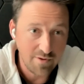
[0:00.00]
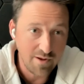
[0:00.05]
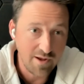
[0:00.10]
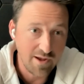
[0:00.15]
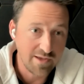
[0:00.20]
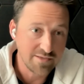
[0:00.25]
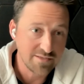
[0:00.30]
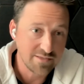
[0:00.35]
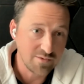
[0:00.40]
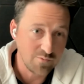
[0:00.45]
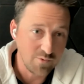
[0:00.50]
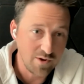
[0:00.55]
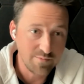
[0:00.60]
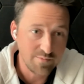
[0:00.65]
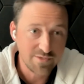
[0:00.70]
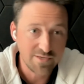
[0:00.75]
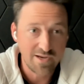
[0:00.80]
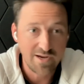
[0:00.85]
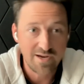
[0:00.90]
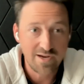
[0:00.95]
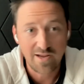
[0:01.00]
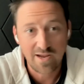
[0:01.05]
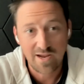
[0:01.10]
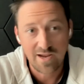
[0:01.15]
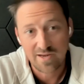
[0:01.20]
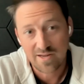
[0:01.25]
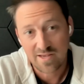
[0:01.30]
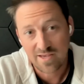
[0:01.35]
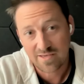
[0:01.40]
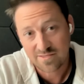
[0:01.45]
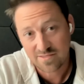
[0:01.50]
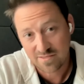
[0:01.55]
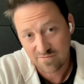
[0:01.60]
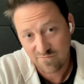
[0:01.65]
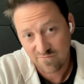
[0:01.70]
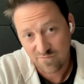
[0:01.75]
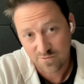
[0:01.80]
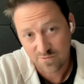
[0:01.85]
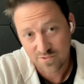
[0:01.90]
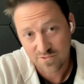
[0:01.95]
as the website and as the
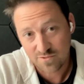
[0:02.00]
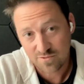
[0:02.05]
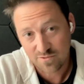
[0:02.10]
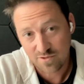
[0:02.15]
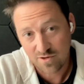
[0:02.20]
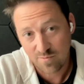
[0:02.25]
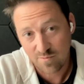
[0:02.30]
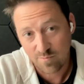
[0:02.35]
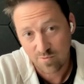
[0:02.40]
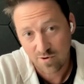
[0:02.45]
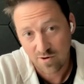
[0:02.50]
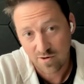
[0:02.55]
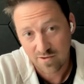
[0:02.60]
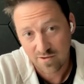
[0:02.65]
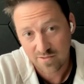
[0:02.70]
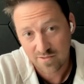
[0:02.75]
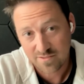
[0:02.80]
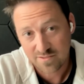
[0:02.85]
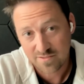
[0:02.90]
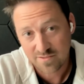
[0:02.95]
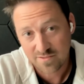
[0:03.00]
full studio product.